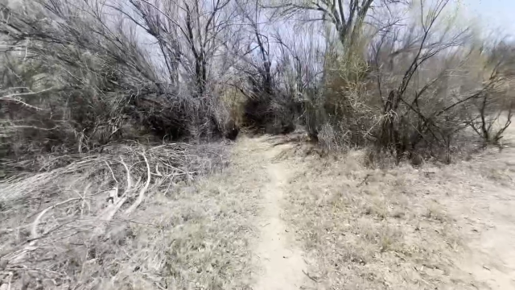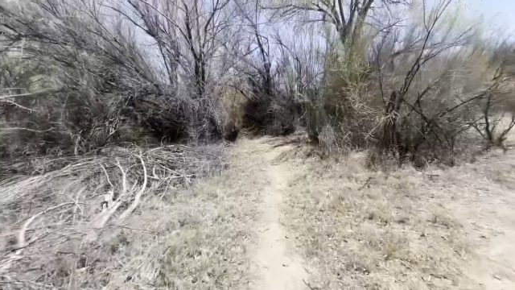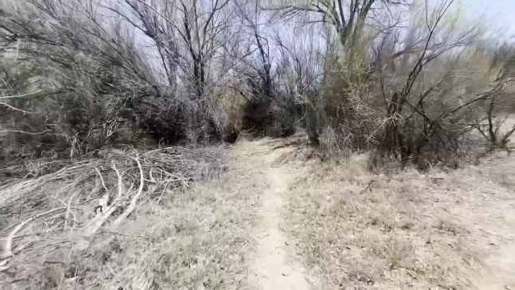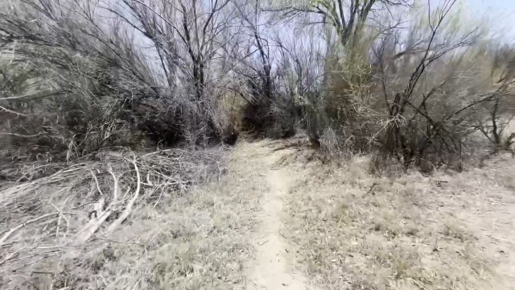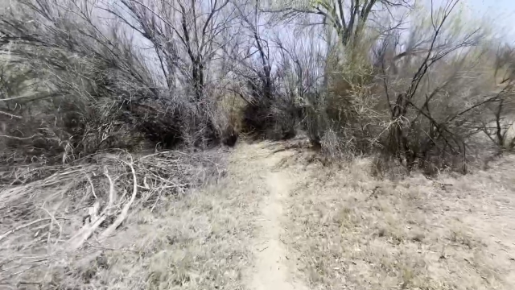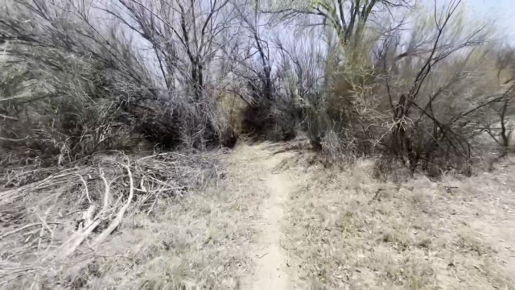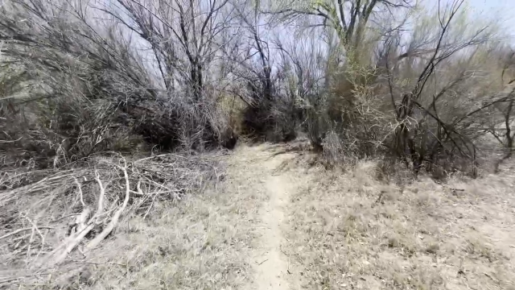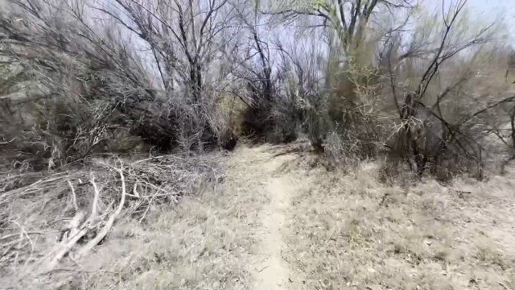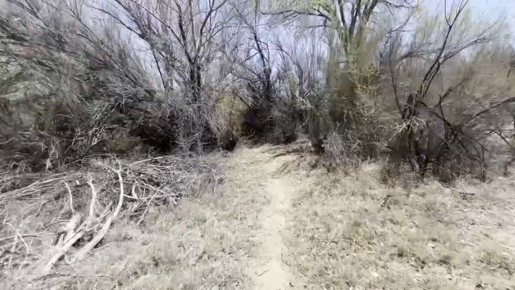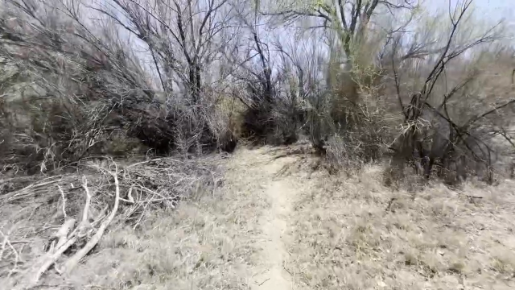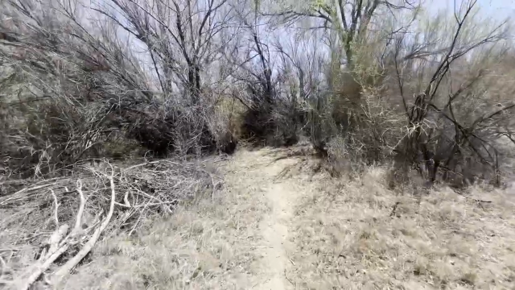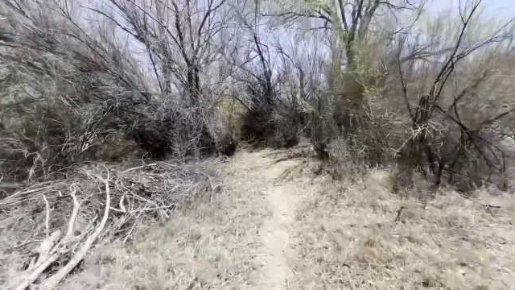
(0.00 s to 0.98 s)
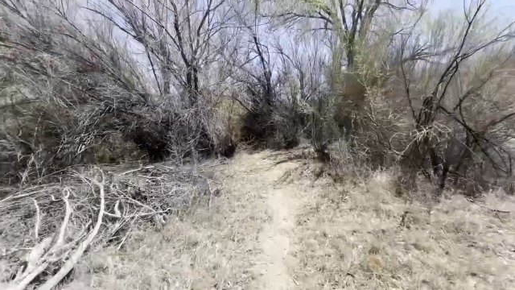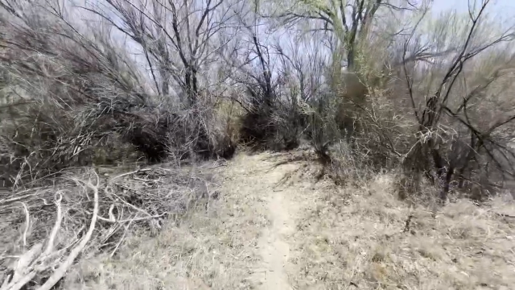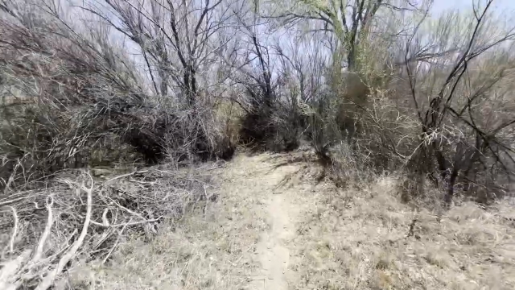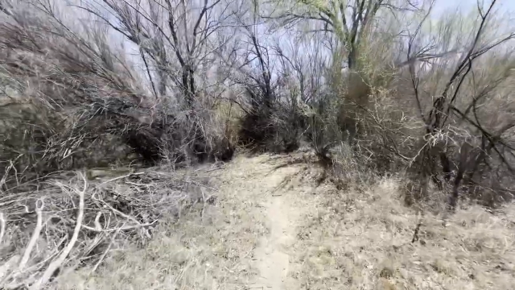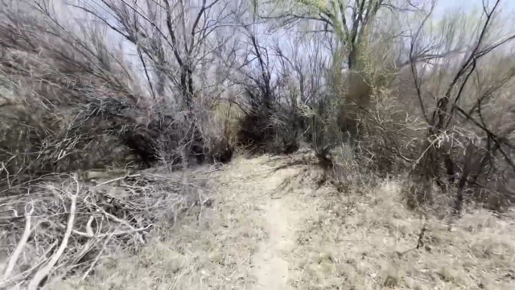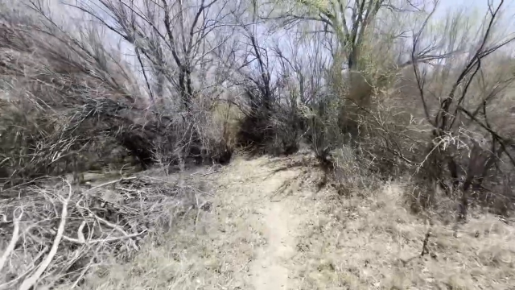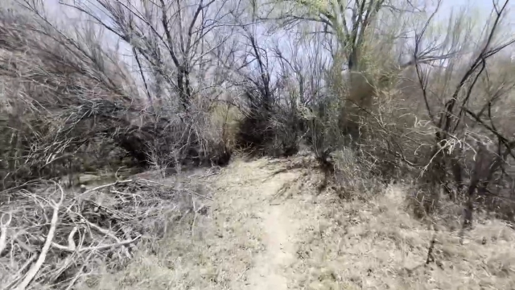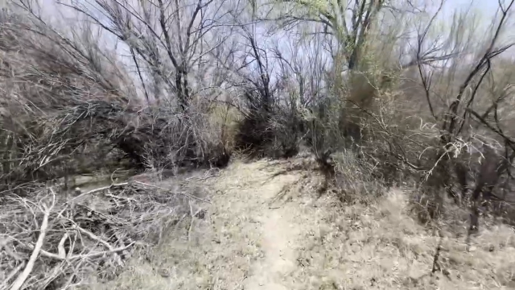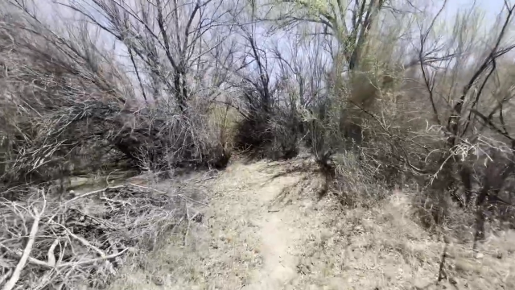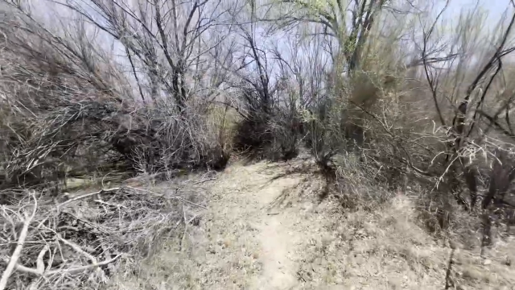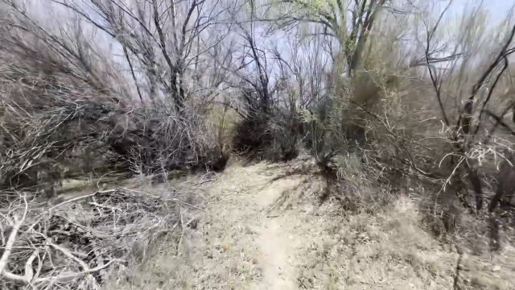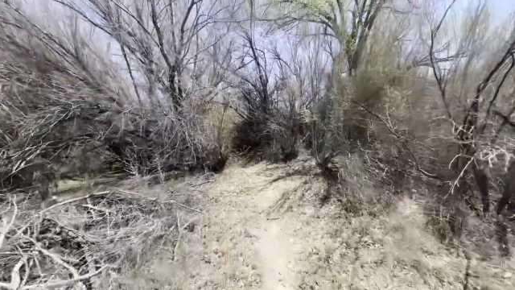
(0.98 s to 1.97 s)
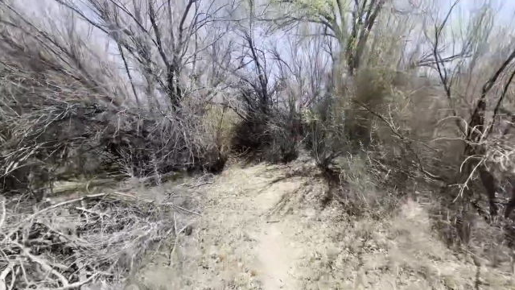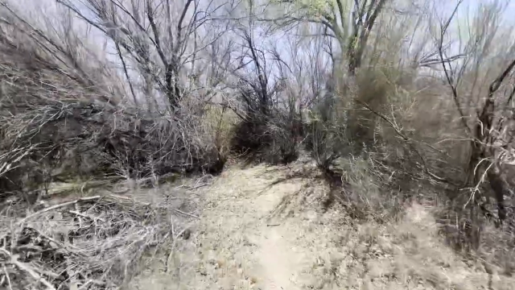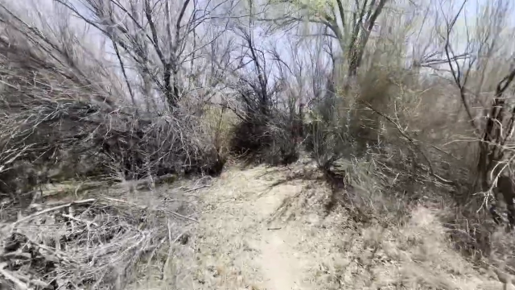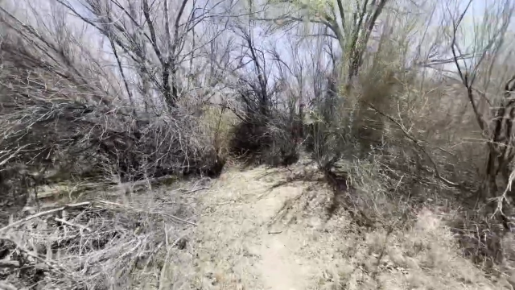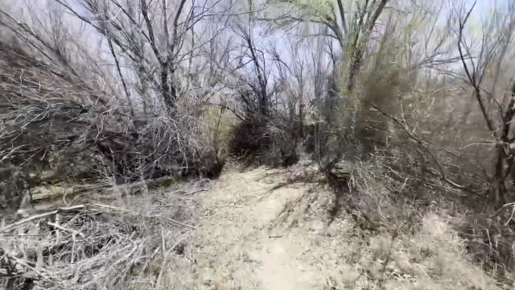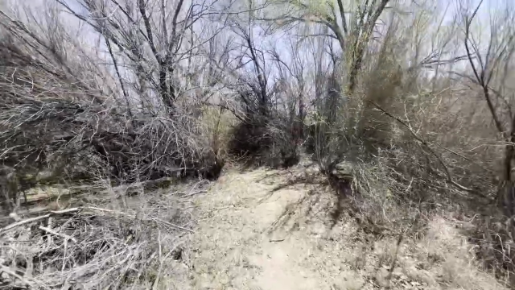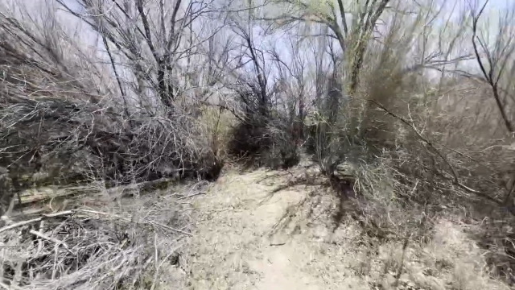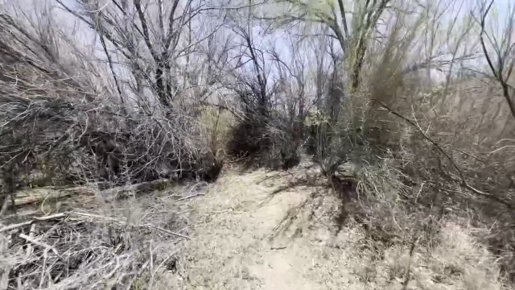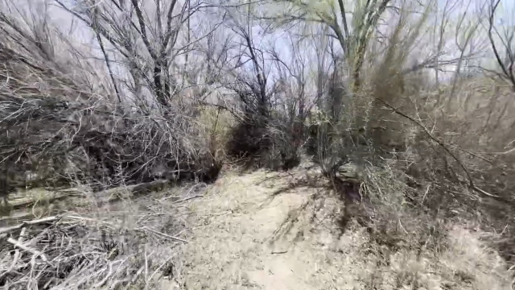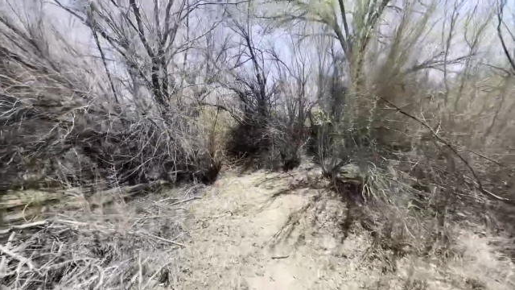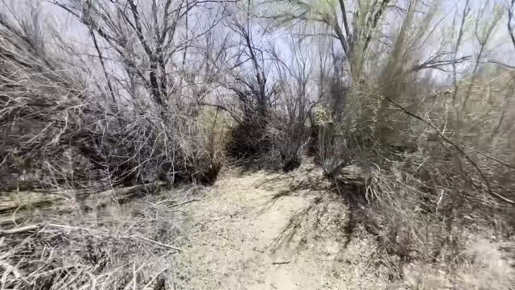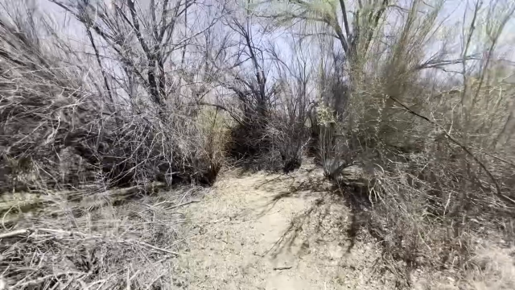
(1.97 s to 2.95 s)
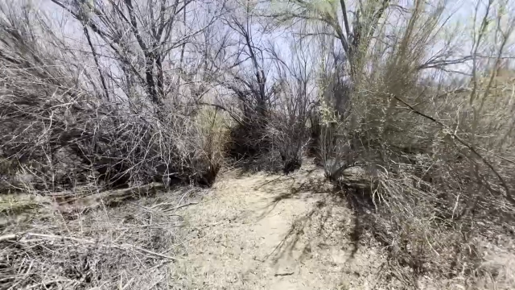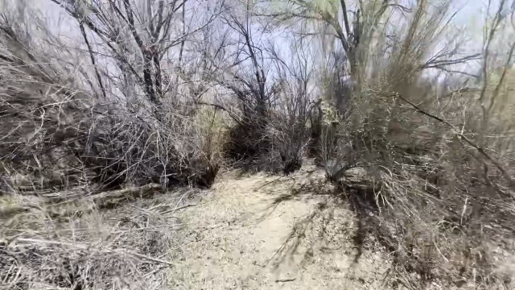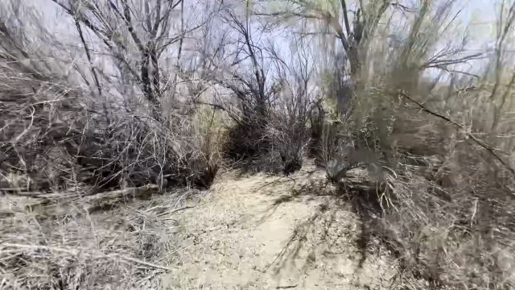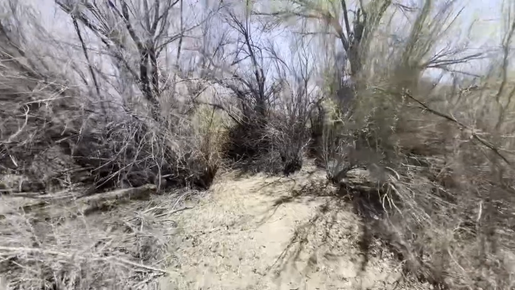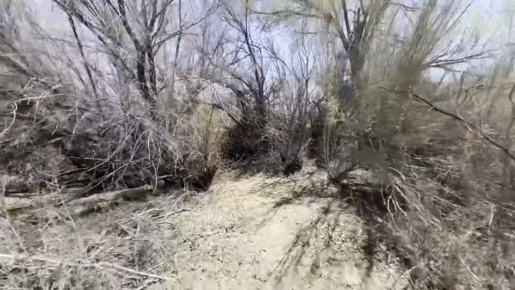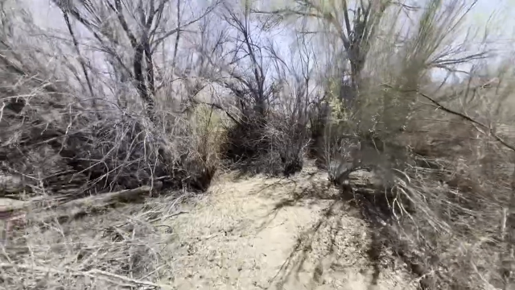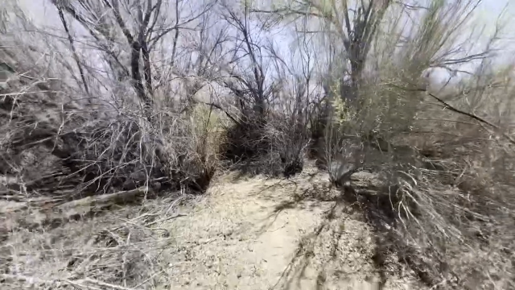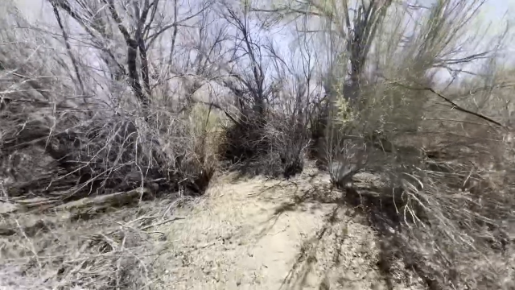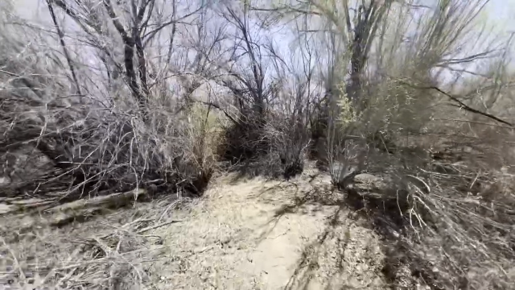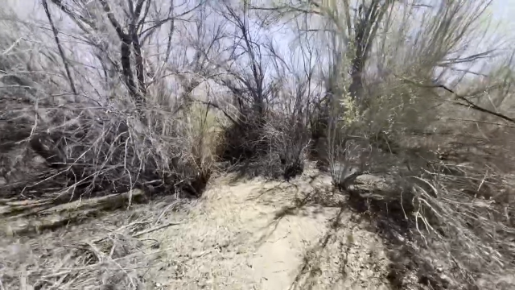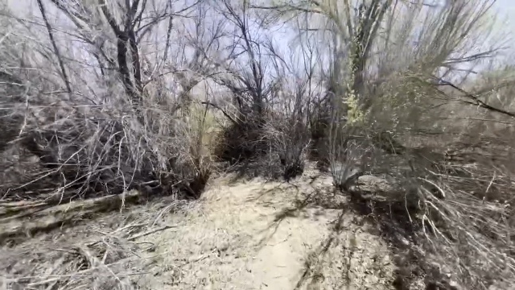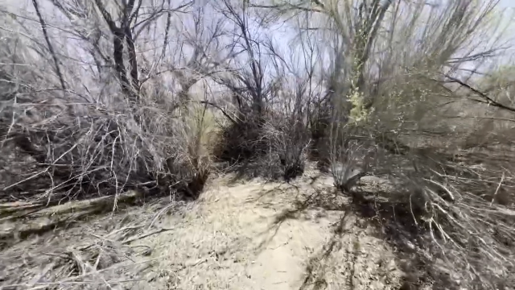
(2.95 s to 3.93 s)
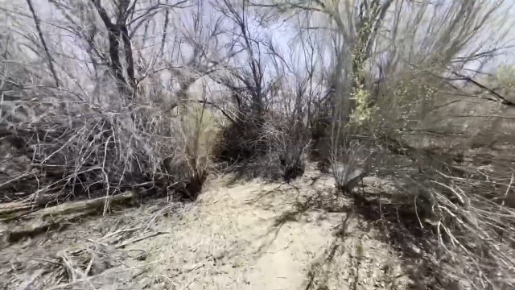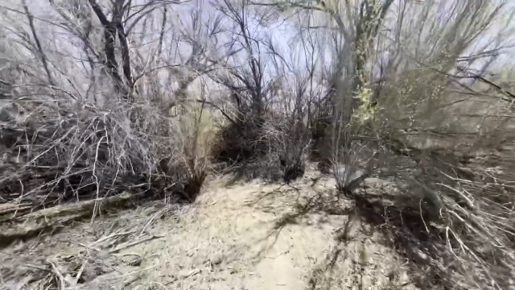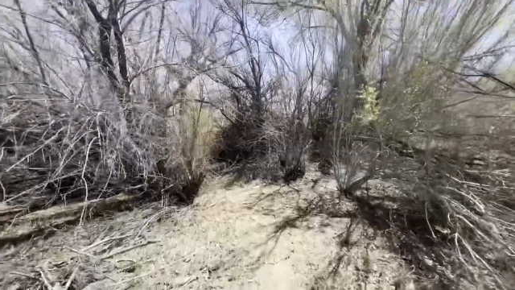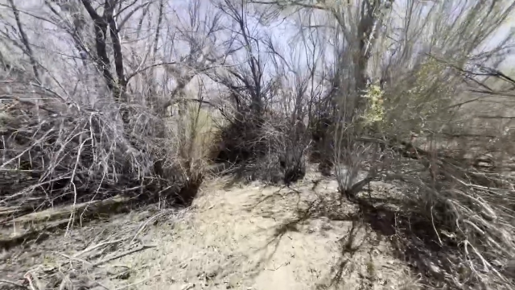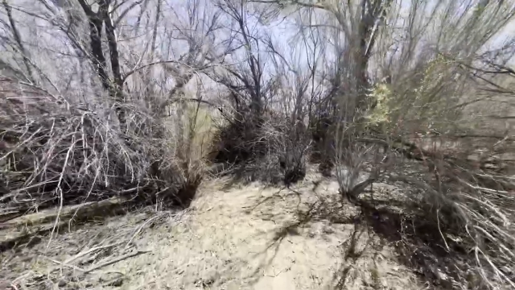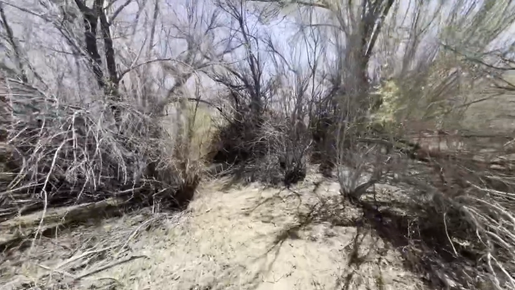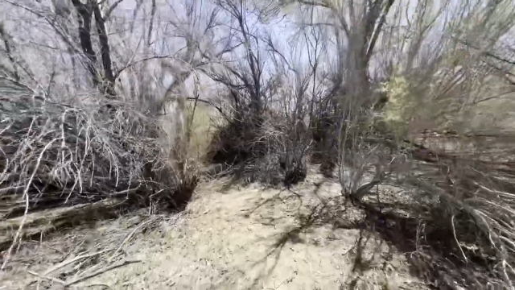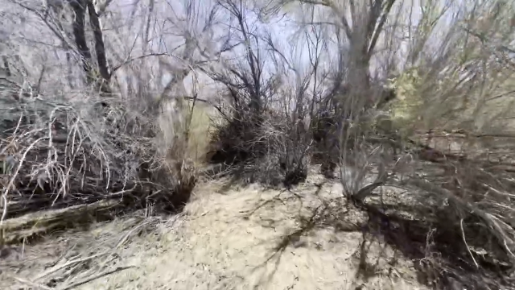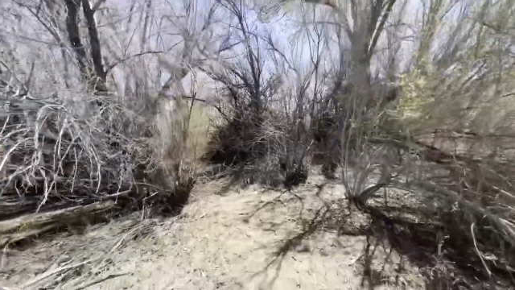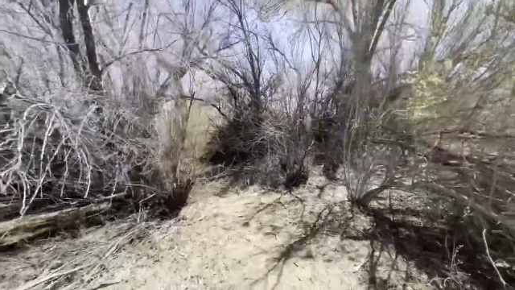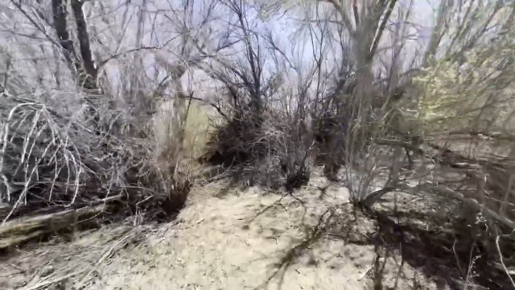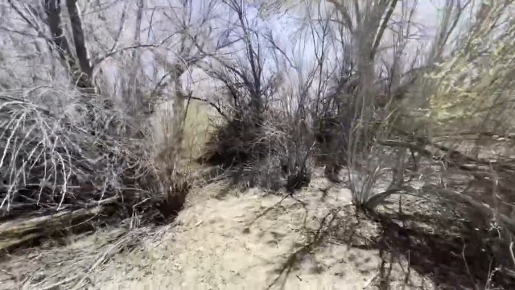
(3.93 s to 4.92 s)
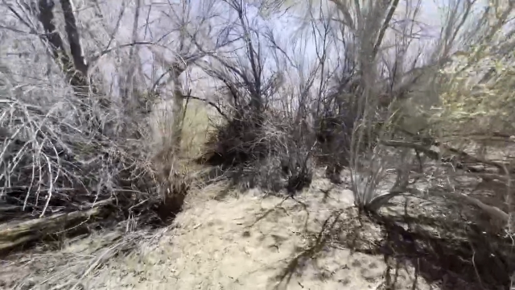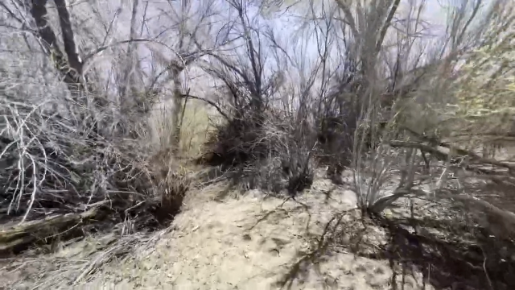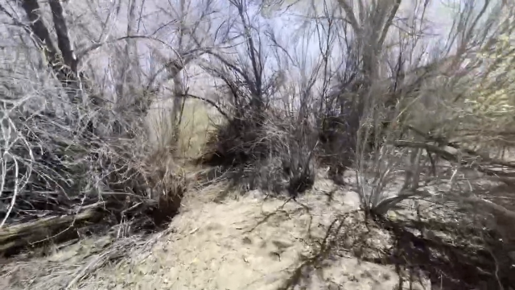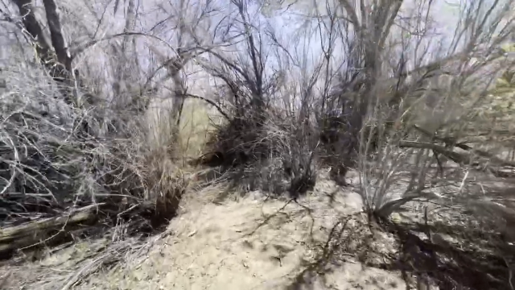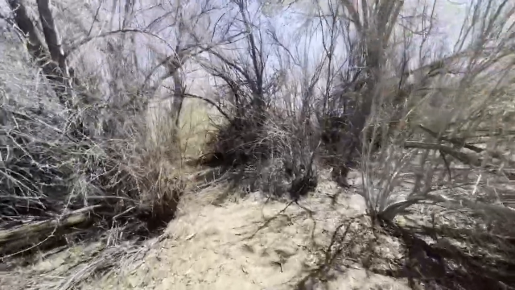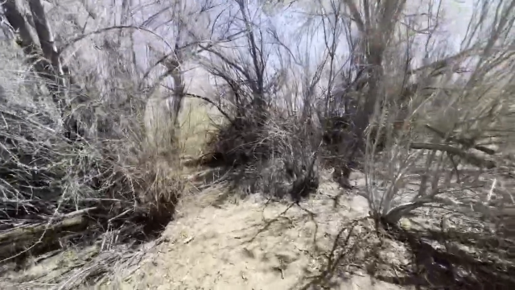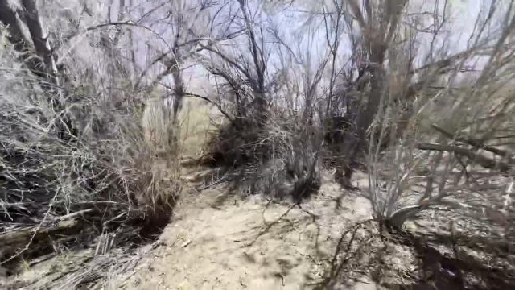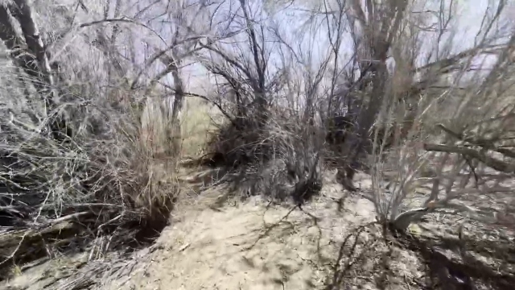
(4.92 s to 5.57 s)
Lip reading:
Nobody's mouth can be seen.